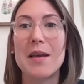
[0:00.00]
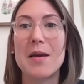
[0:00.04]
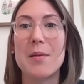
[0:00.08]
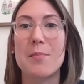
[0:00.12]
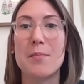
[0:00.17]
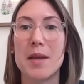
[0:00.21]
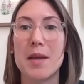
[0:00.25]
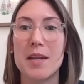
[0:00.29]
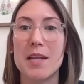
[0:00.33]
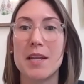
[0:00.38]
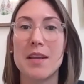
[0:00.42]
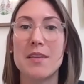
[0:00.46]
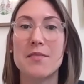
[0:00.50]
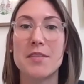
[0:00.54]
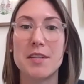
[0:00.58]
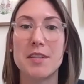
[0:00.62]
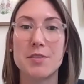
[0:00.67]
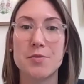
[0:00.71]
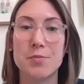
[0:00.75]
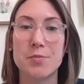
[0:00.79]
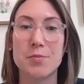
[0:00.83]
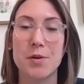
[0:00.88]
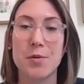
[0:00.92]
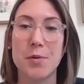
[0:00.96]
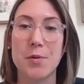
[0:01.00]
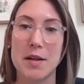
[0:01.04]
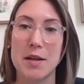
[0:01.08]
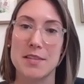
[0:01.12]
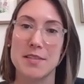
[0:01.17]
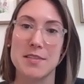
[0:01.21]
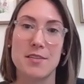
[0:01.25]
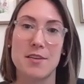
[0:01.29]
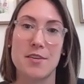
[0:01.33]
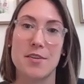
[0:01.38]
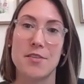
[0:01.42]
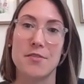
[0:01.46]
many of these
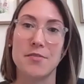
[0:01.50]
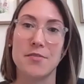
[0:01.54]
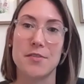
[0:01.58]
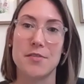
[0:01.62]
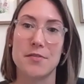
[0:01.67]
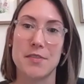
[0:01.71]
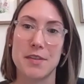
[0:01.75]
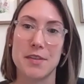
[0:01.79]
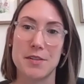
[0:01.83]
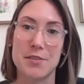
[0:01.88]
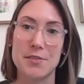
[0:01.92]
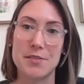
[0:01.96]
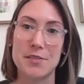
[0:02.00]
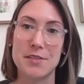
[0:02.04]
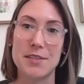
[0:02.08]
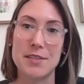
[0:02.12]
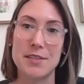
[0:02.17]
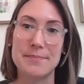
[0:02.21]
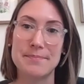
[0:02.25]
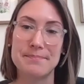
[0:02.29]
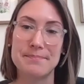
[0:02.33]
requests are fulfilled.